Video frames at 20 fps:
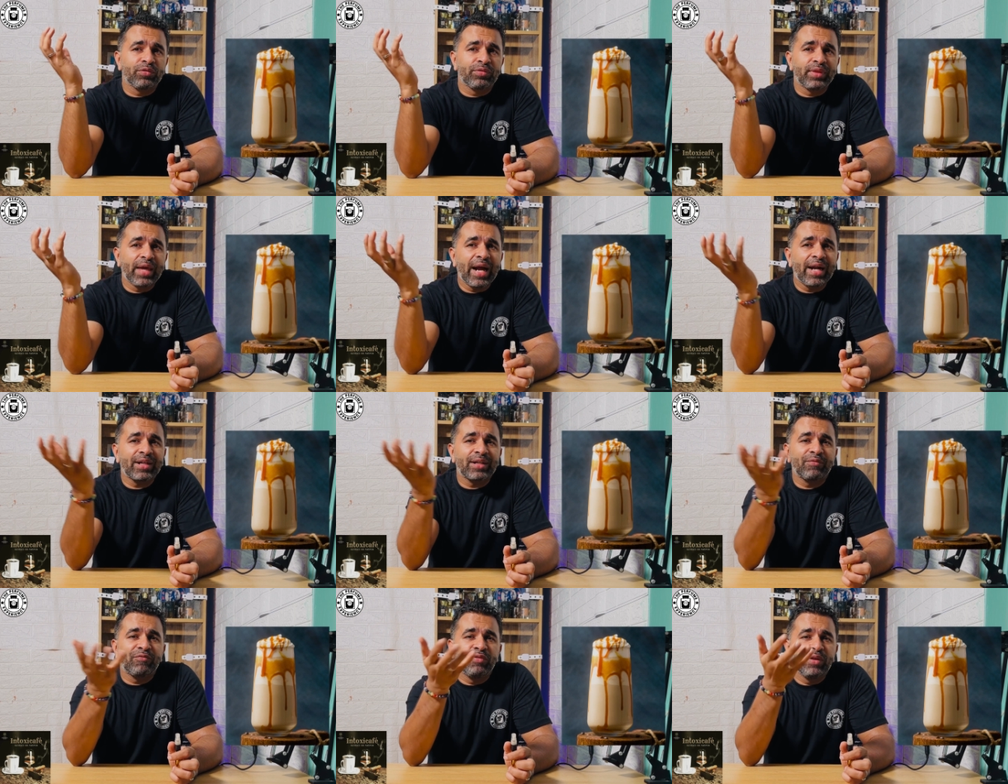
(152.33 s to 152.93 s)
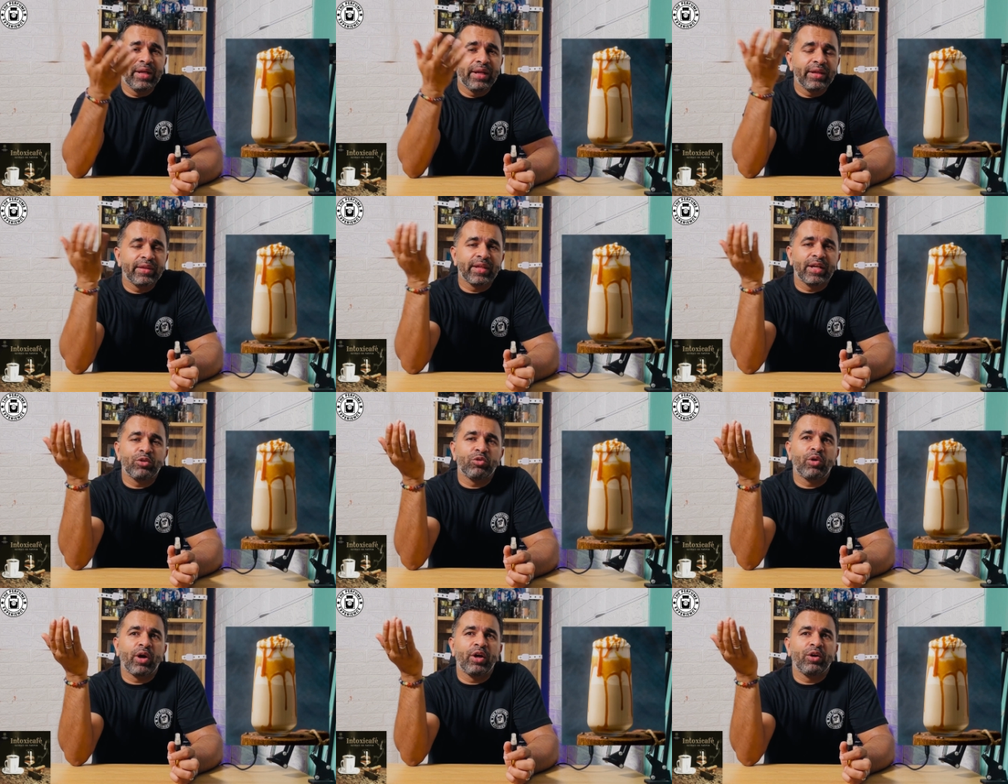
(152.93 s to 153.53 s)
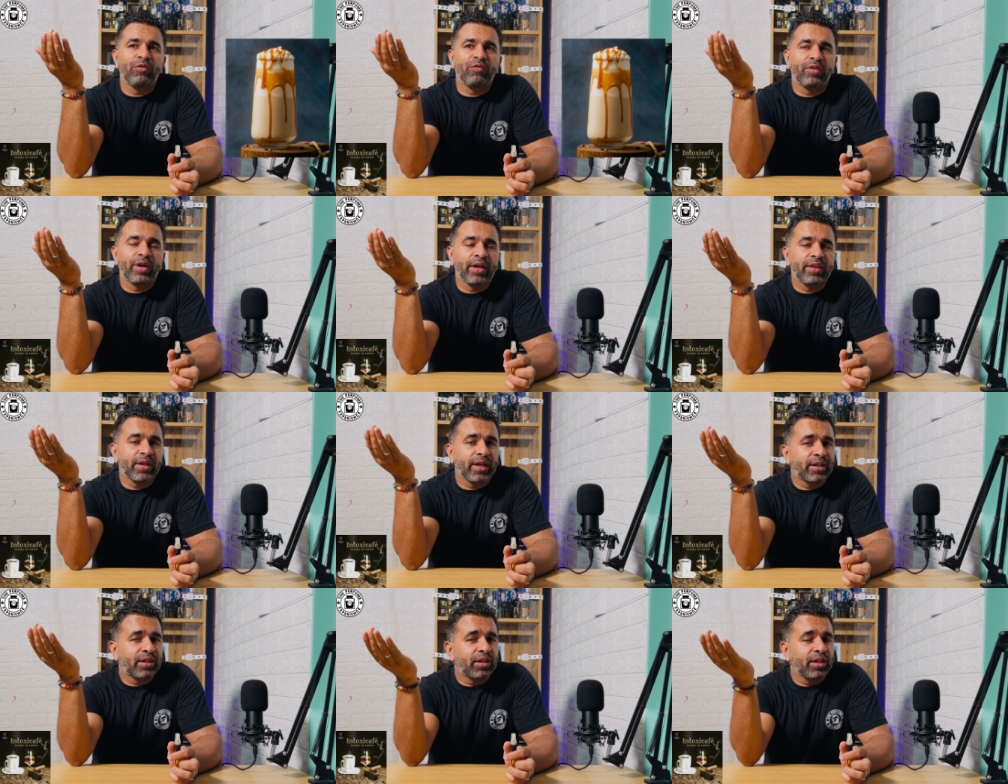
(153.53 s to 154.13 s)
that feeling that you kind of get,
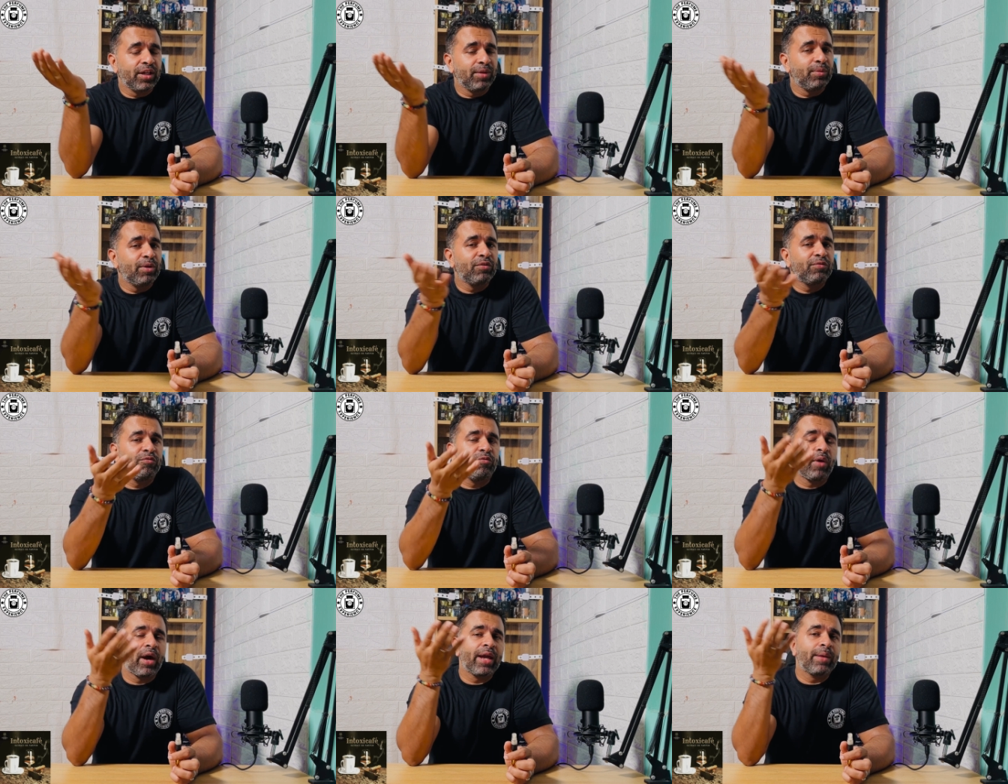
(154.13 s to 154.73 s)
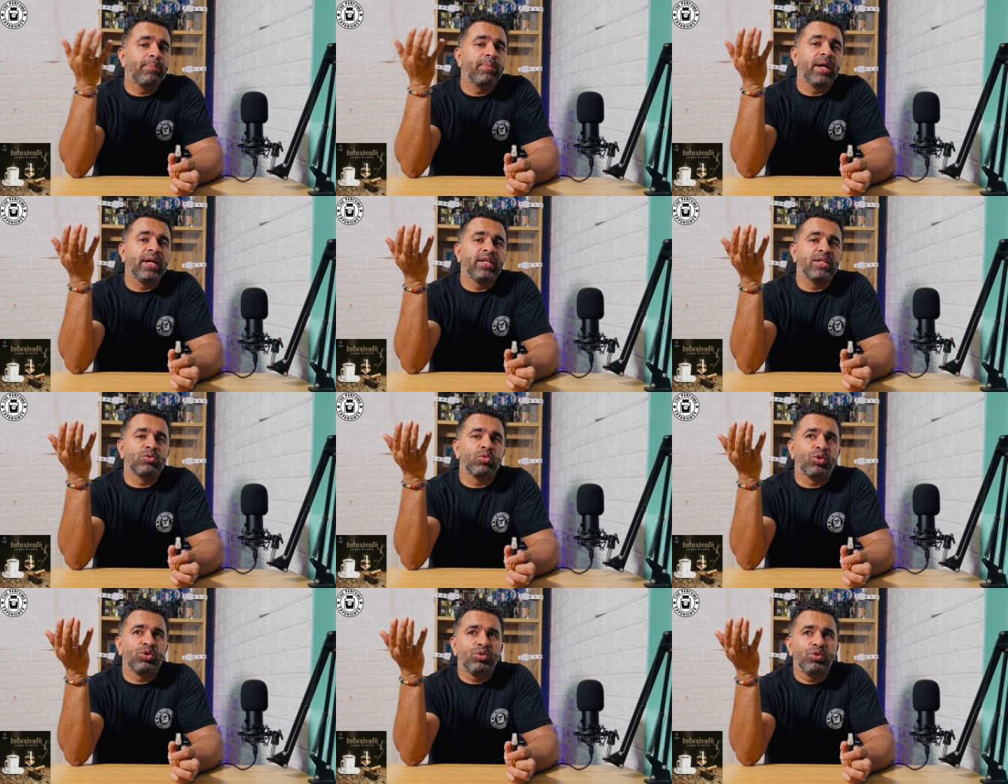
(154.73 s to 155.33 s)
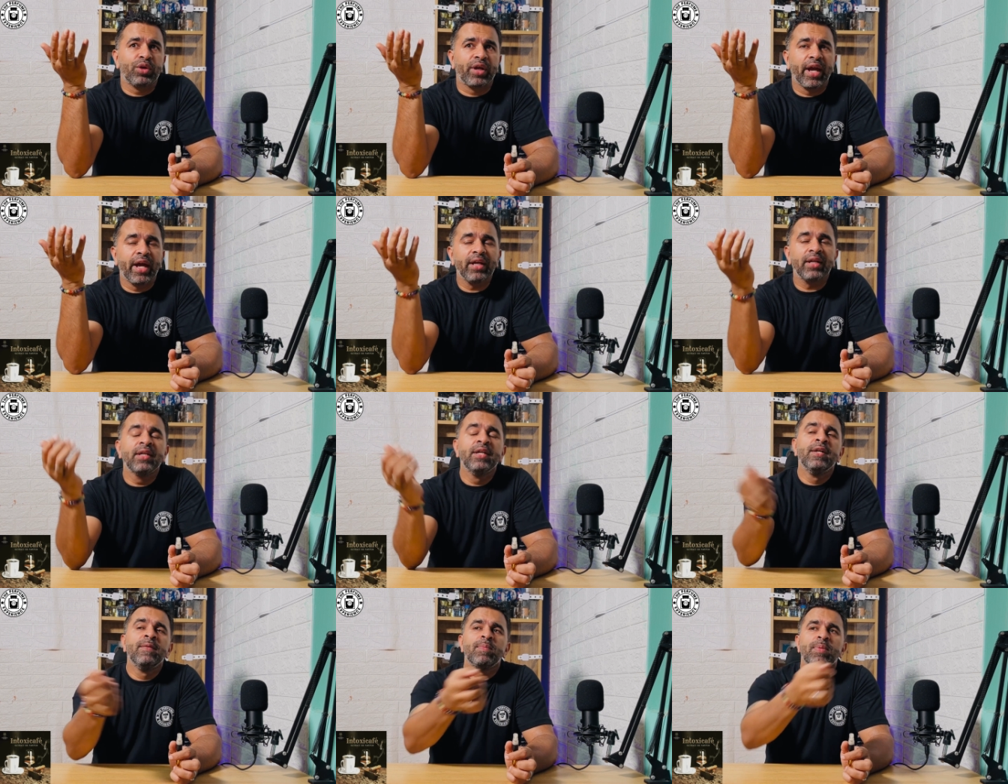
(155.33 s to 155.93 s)
that creamy vibe, that is what you
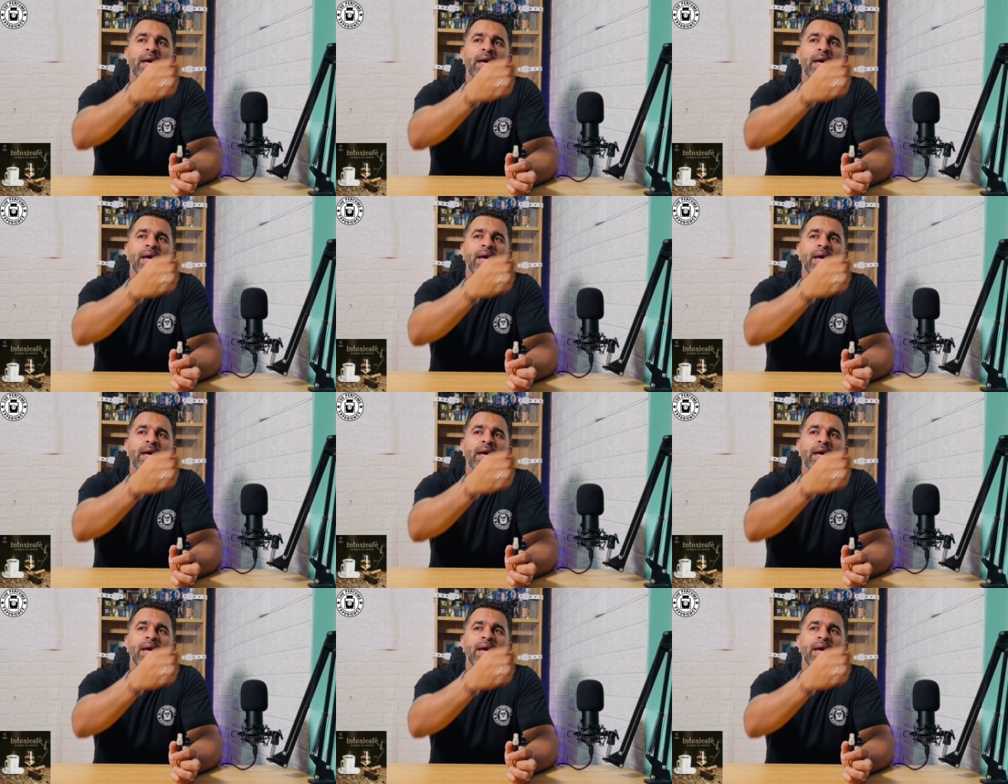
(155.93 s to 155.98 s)
get.